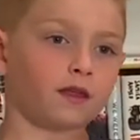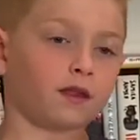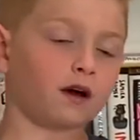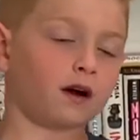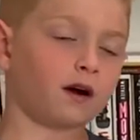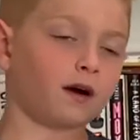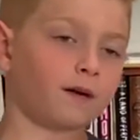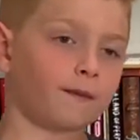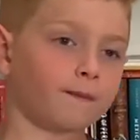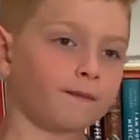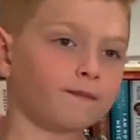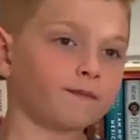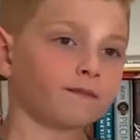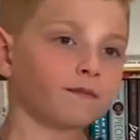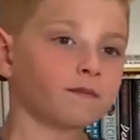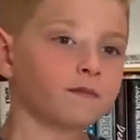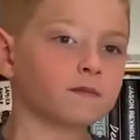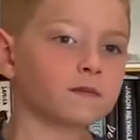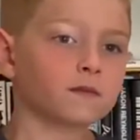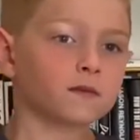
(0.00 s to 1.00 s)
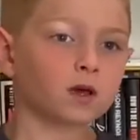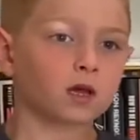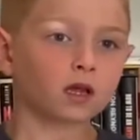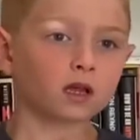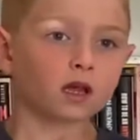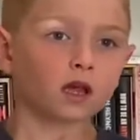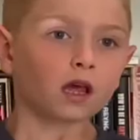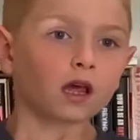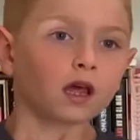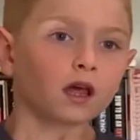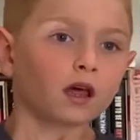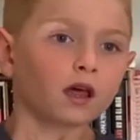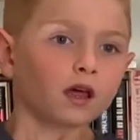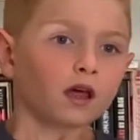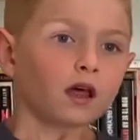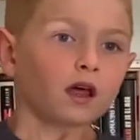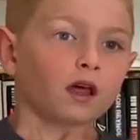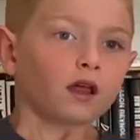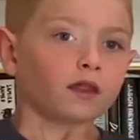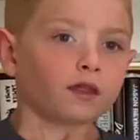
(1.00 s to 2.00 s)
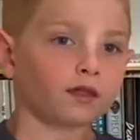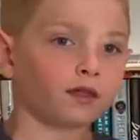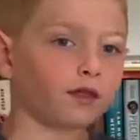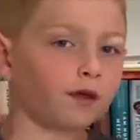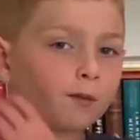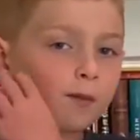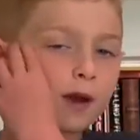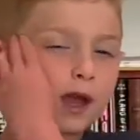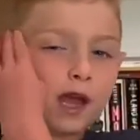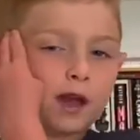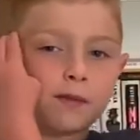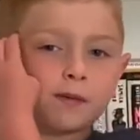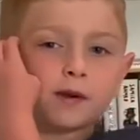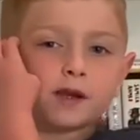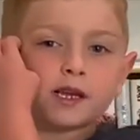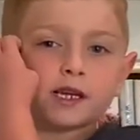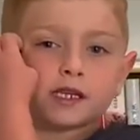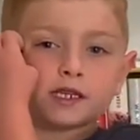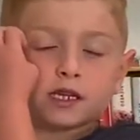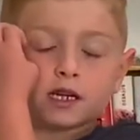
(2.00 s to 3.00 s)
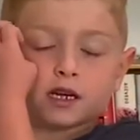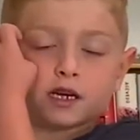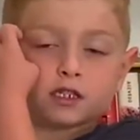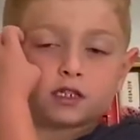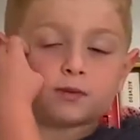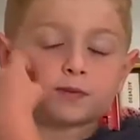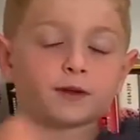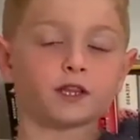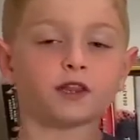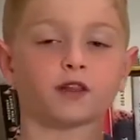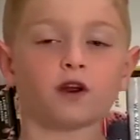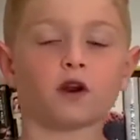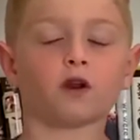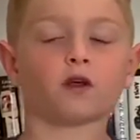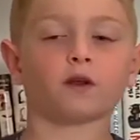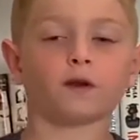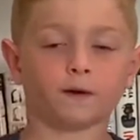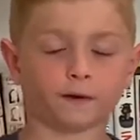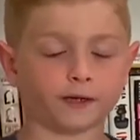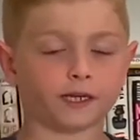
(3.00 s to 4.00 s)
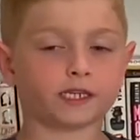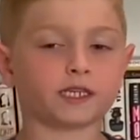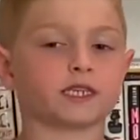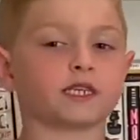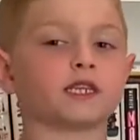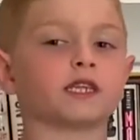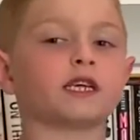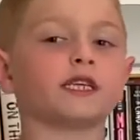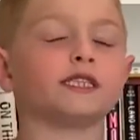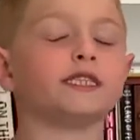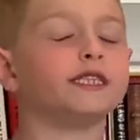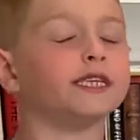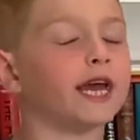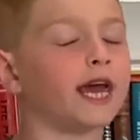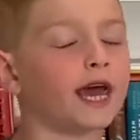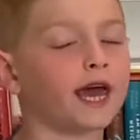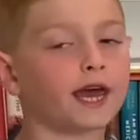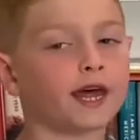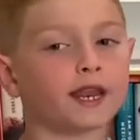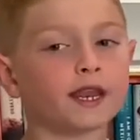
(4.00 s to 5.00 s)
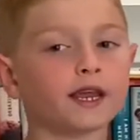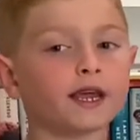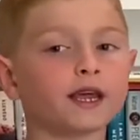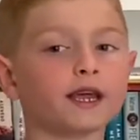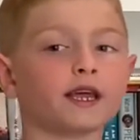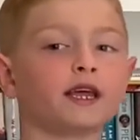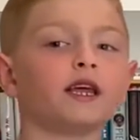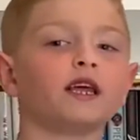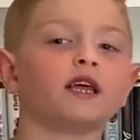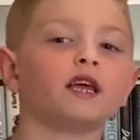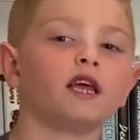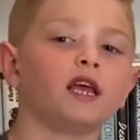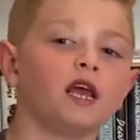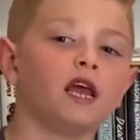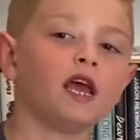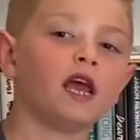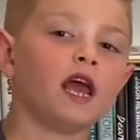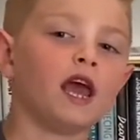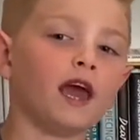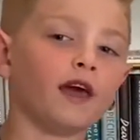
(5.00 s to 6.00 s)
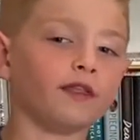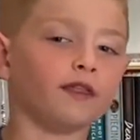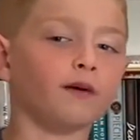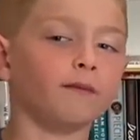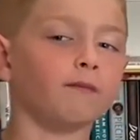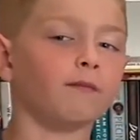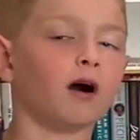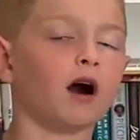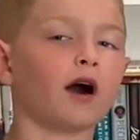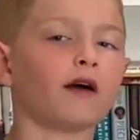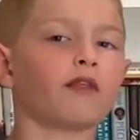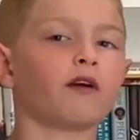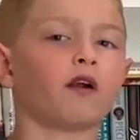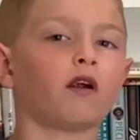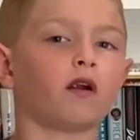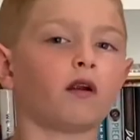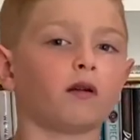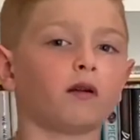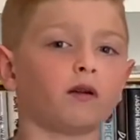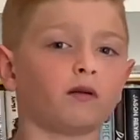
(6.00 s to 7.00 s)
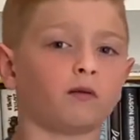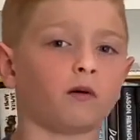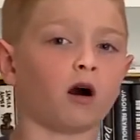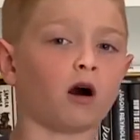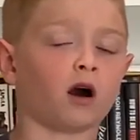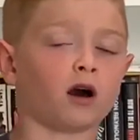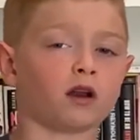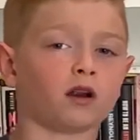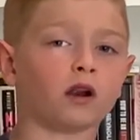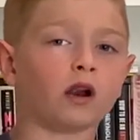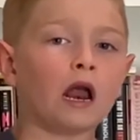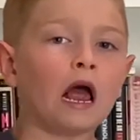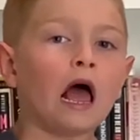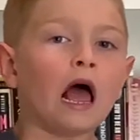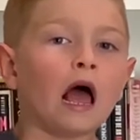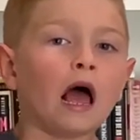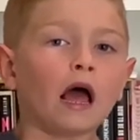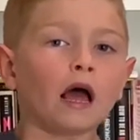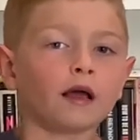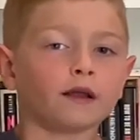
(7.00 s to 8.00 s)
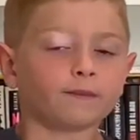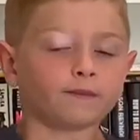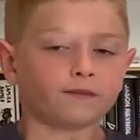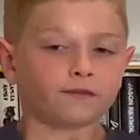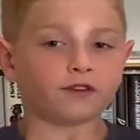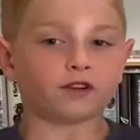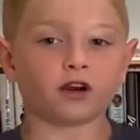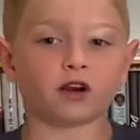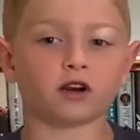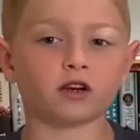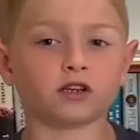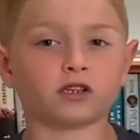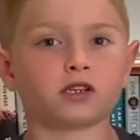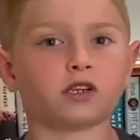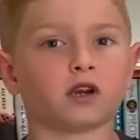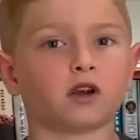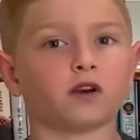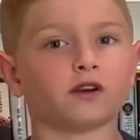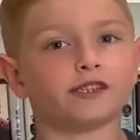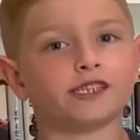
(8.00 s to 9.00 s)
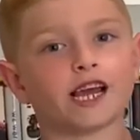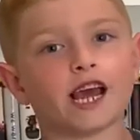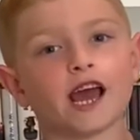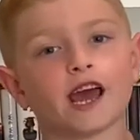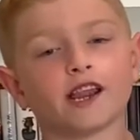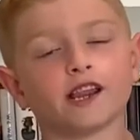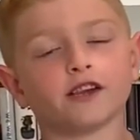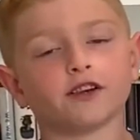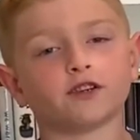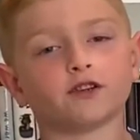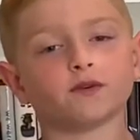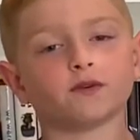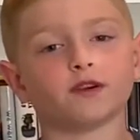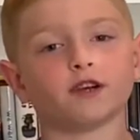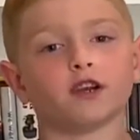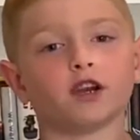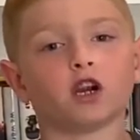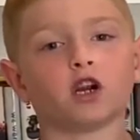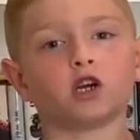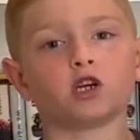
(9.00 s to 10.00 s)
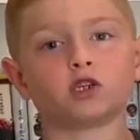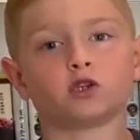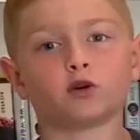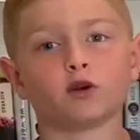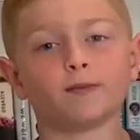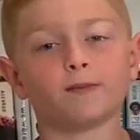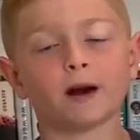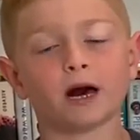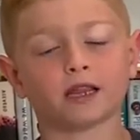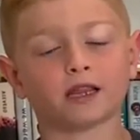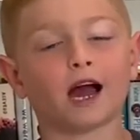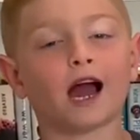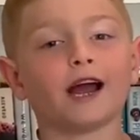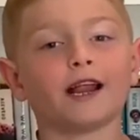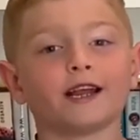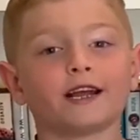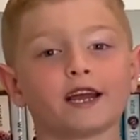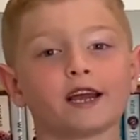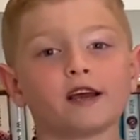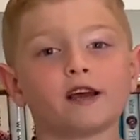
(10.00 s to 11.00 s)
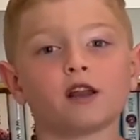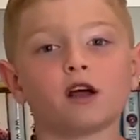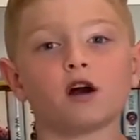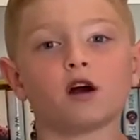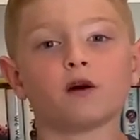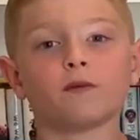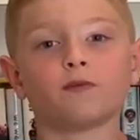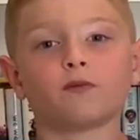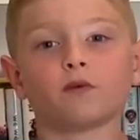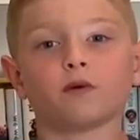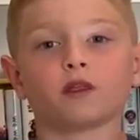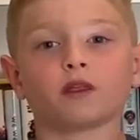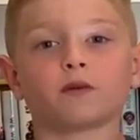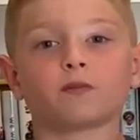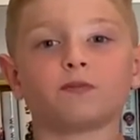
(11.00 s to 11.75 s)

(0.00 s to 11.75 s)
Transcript: Um, the babies uh, spend the early weeks in the den, and the mother otter turns her den into a nursery by lining it up with